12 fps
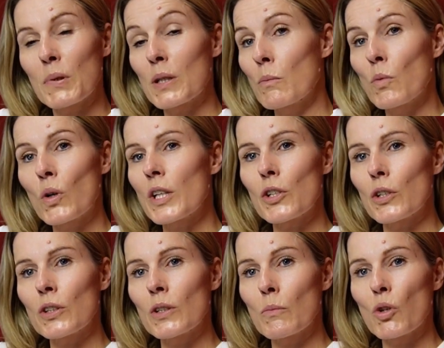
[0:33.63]
But the more you
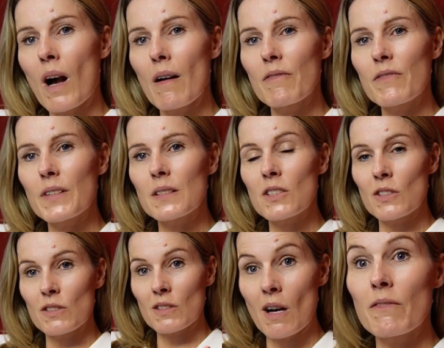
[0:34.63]
do it, the more confidence,
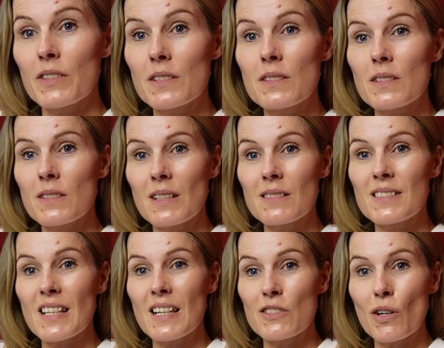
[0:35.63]
because confidence is an
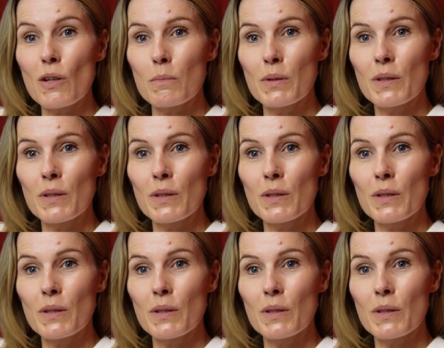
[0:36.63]
inside job.